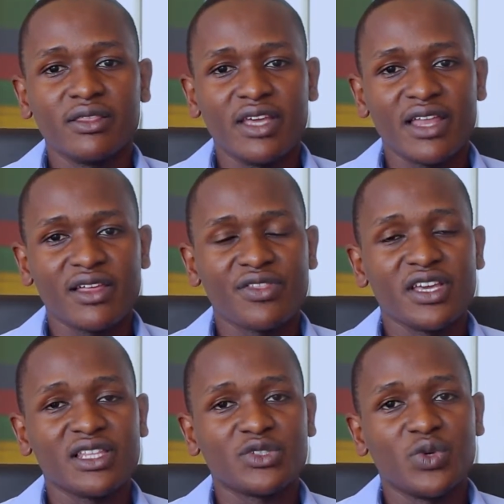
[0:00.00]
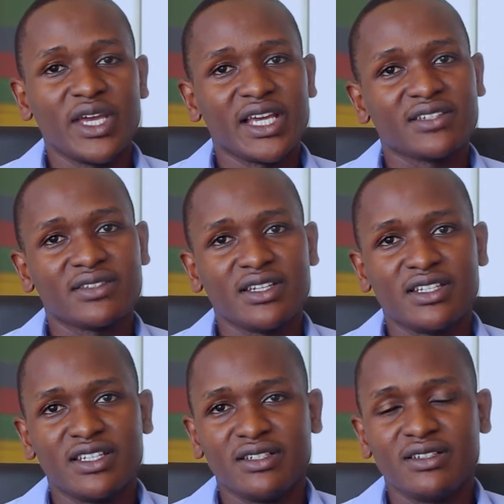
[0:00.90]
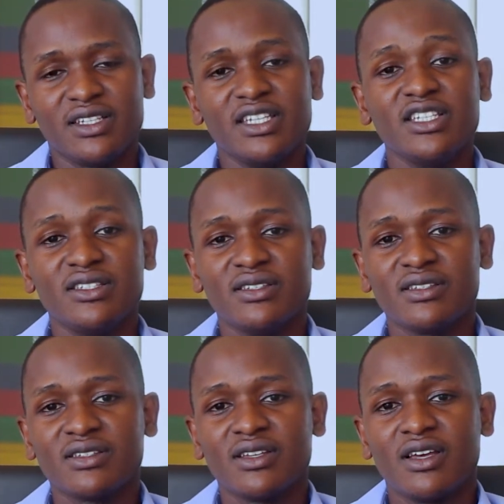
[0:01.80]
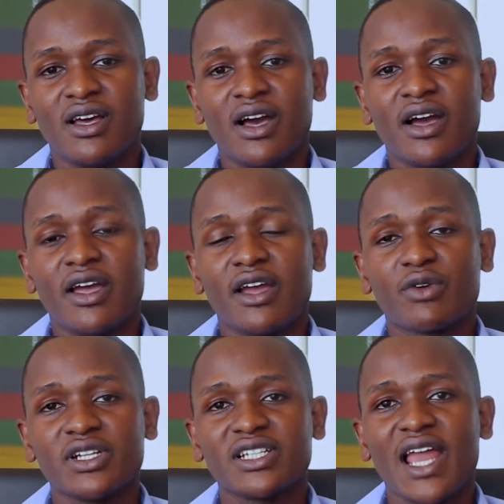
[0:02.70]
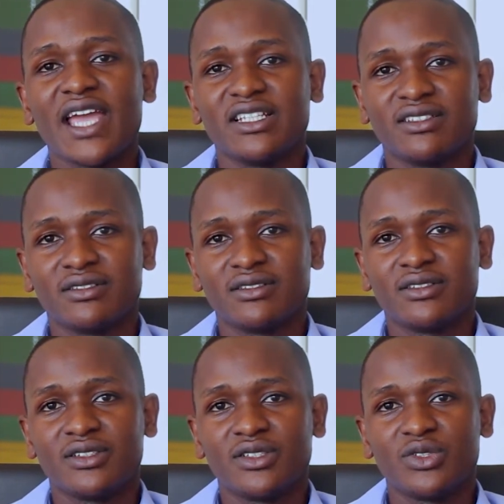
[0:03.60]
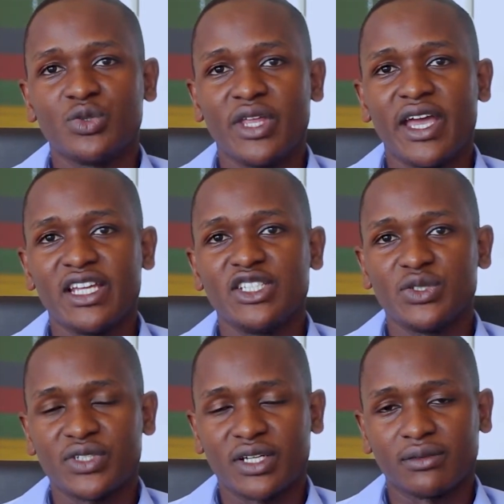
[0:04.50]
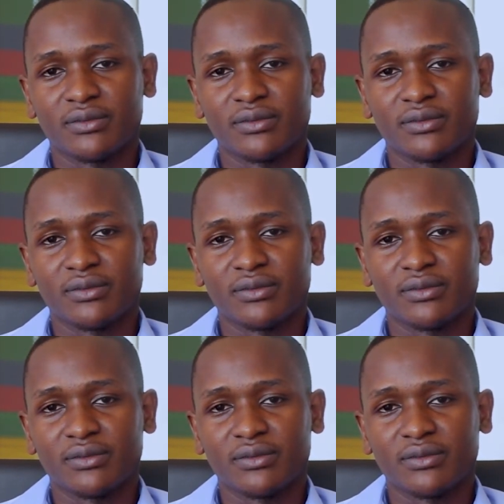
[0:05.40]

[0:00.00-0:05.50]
The other thing that we are extending is a credit line to the end user.